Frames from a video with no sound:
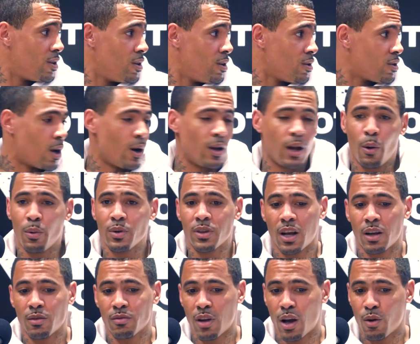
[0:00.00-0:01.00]
So
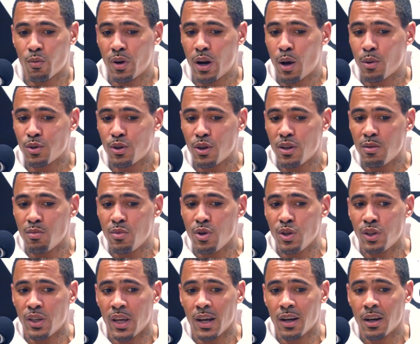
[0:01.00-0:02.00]
when I was doing the
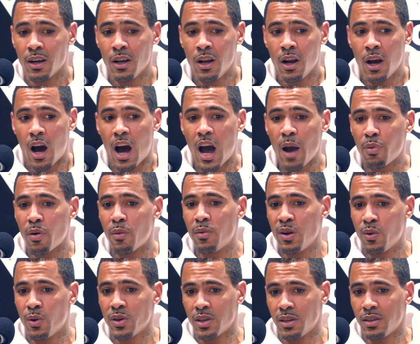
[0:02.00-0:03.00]
music, I probably
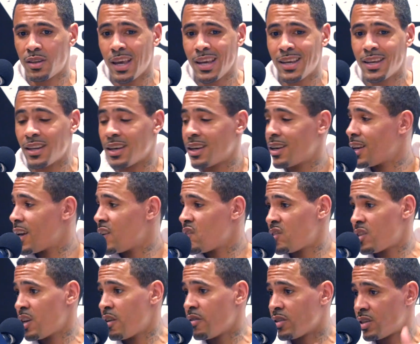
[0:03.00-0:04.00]
wasn't taking it as
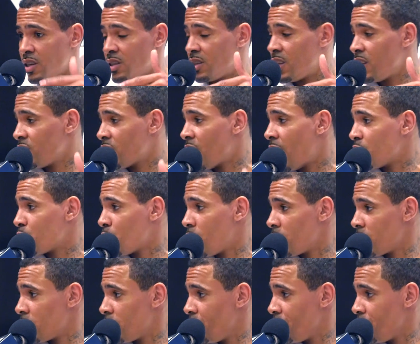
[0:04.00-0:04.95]
serious as these guys were,